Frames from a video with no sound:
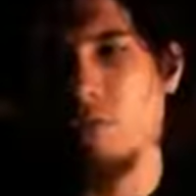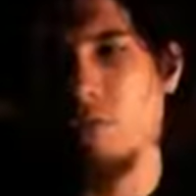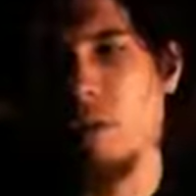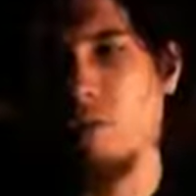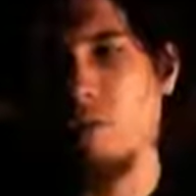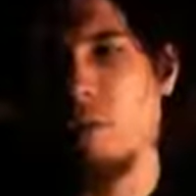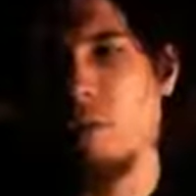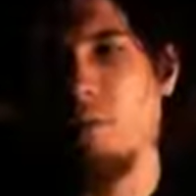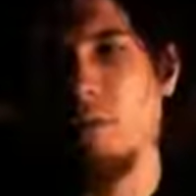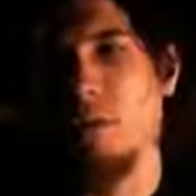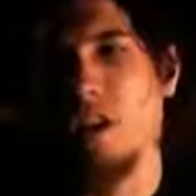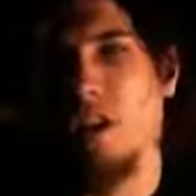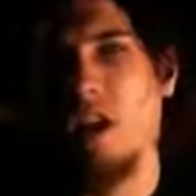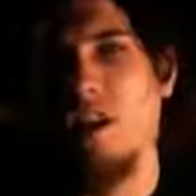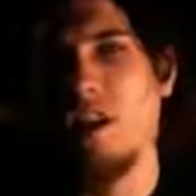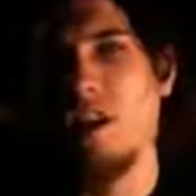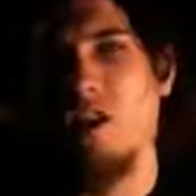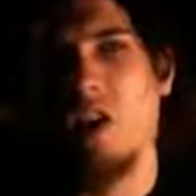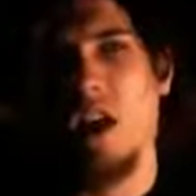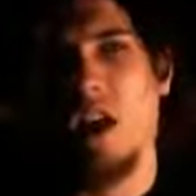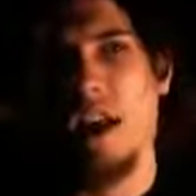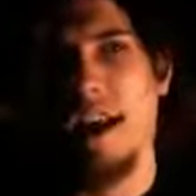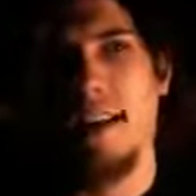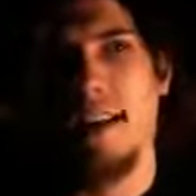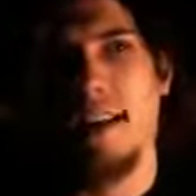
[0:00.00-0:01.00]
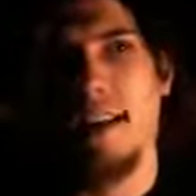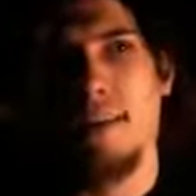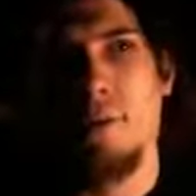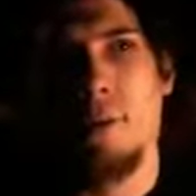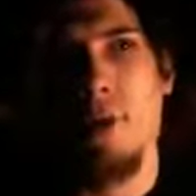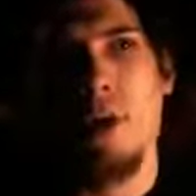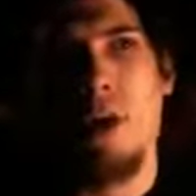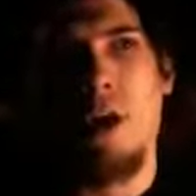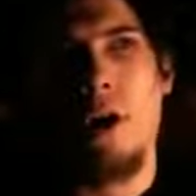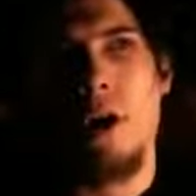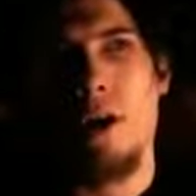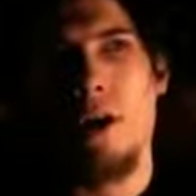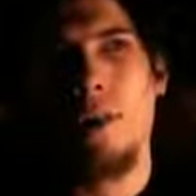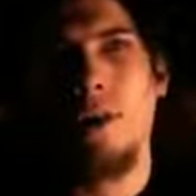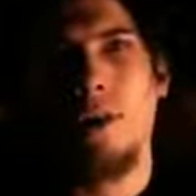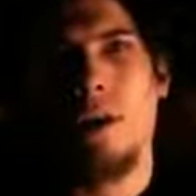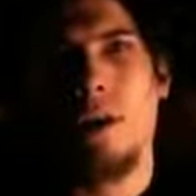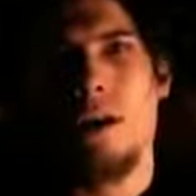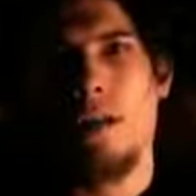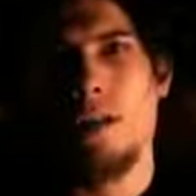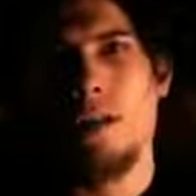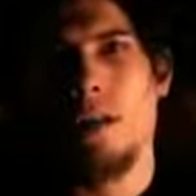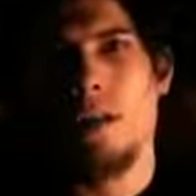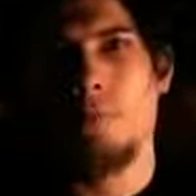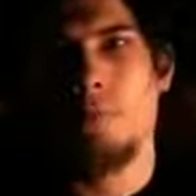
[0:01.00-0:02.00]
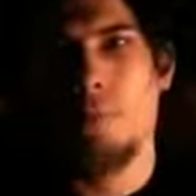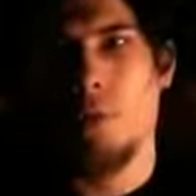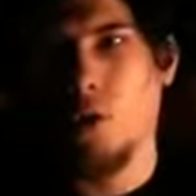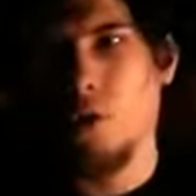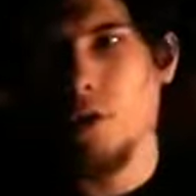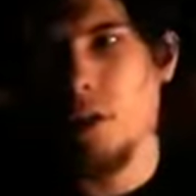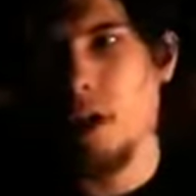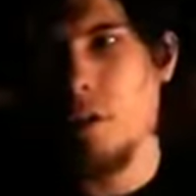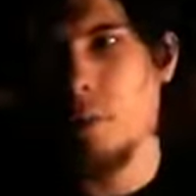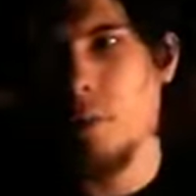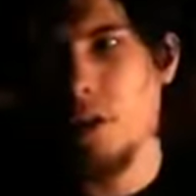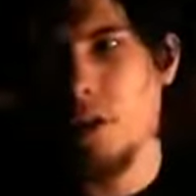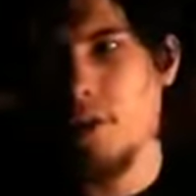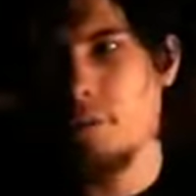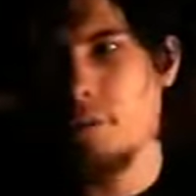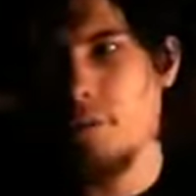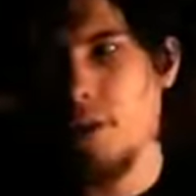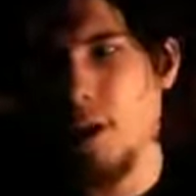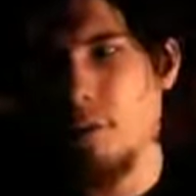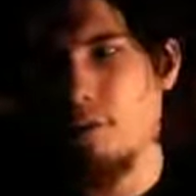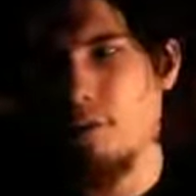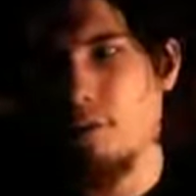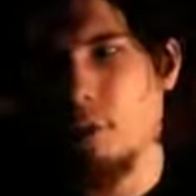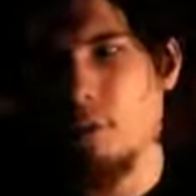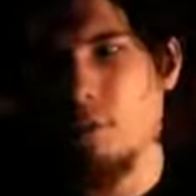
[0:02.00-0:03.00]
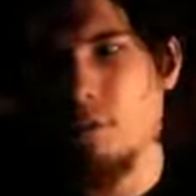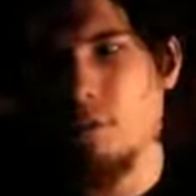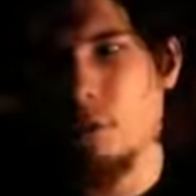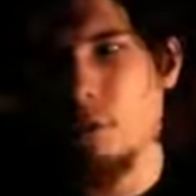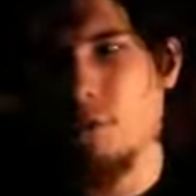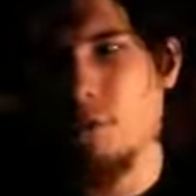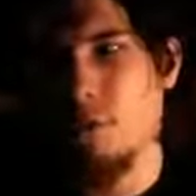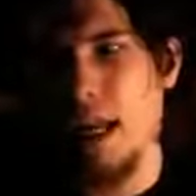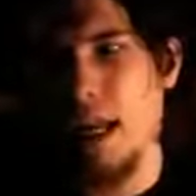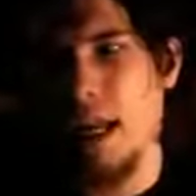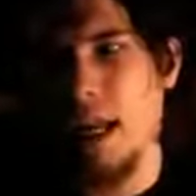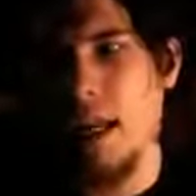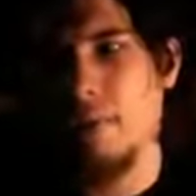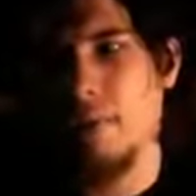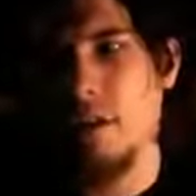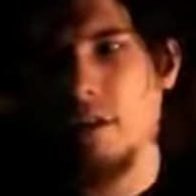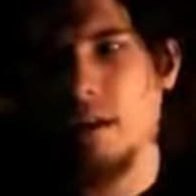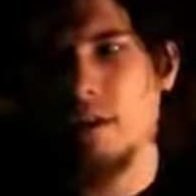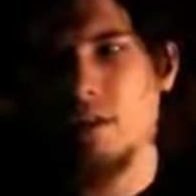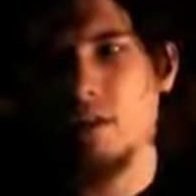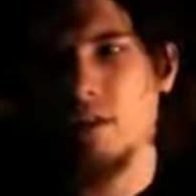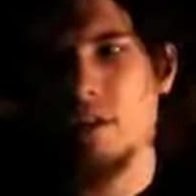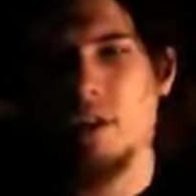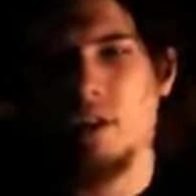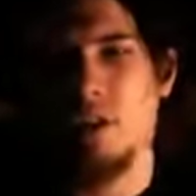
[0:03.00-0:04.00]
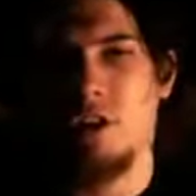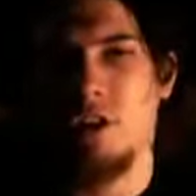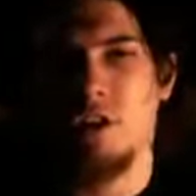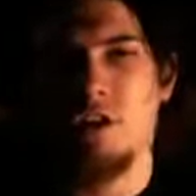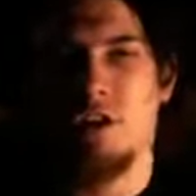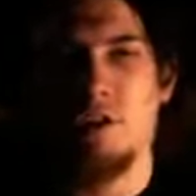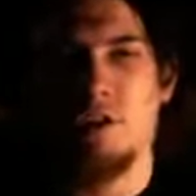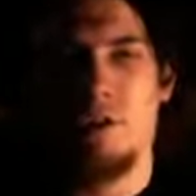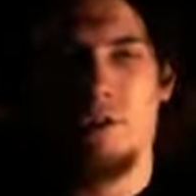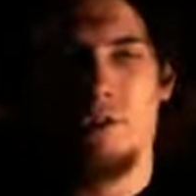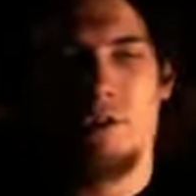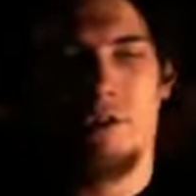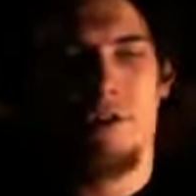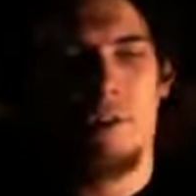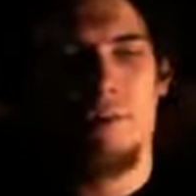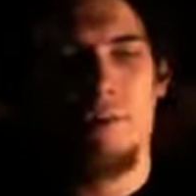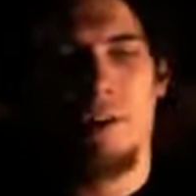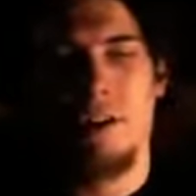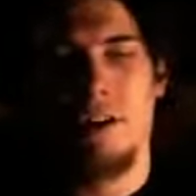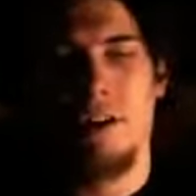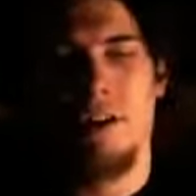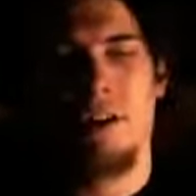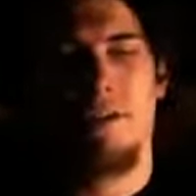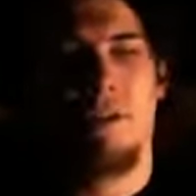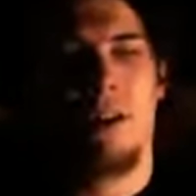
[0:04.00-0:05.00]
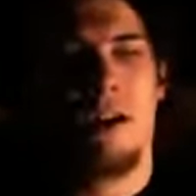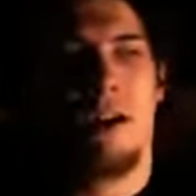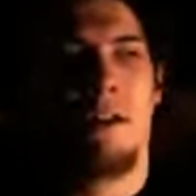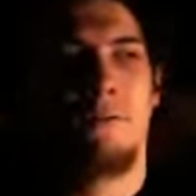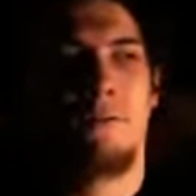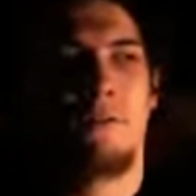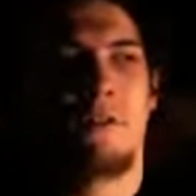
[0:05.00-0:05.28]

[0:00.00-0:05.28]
repeal any law, then, that prohibits people from behaving as they choose? I mean, you can't